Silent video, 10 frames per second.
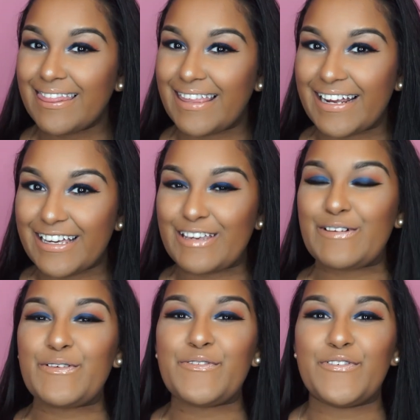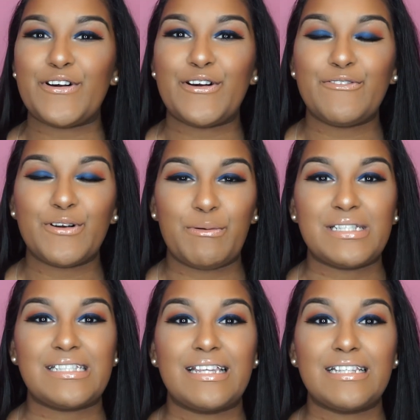Thank you for
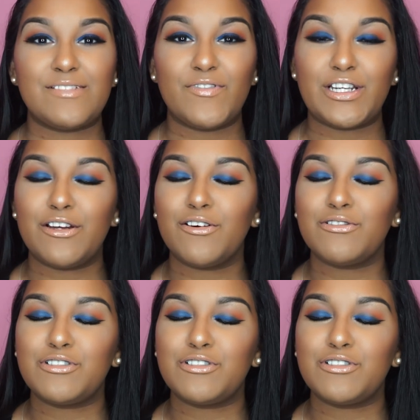requesting this video.